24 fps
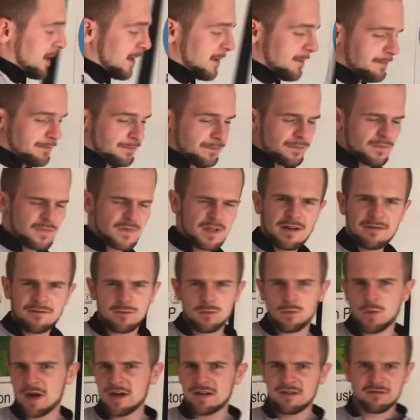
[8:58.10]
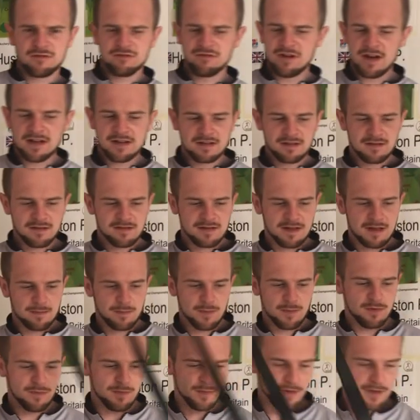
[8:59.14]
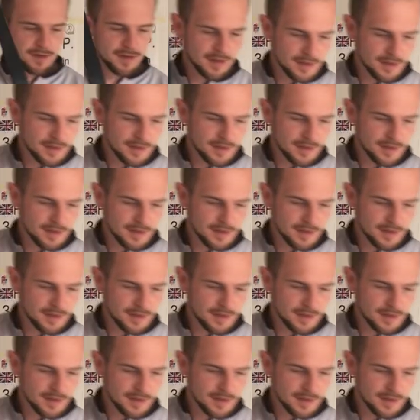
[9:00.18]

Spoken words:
me. Different ways of creating the same movement.